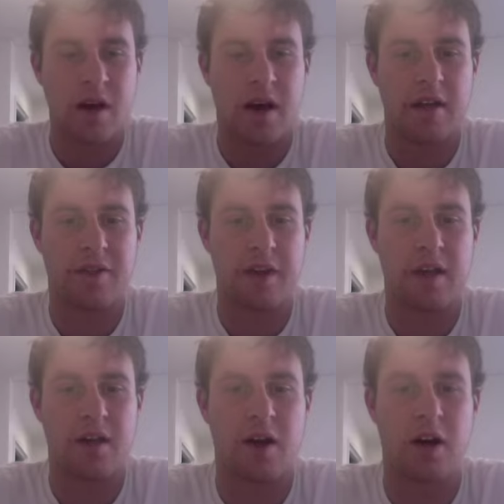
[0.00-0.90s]
I
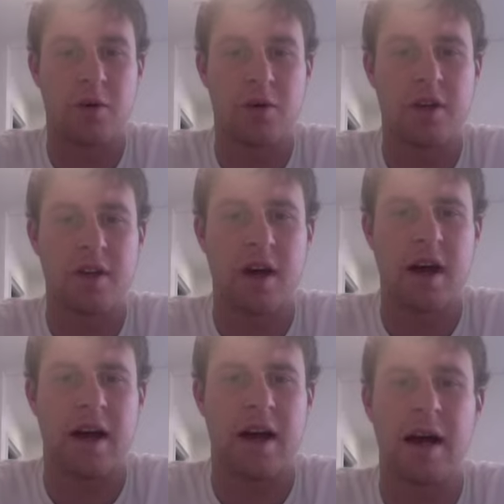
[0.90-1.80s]
think I would
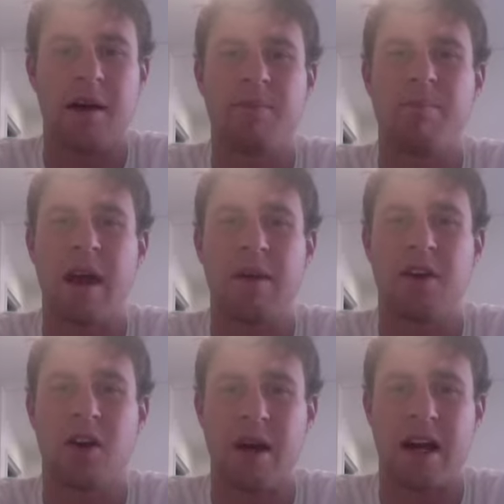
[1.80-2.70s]
maybe
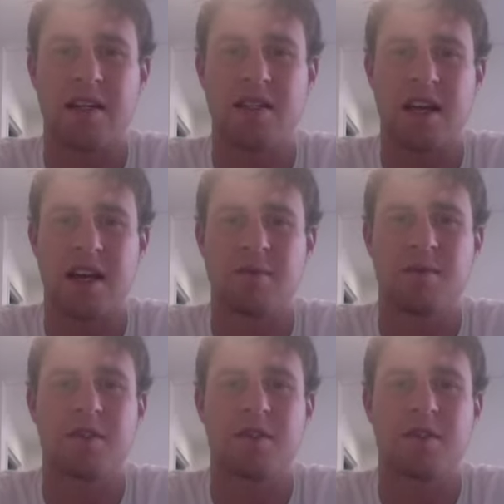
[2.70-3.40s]
go back a step.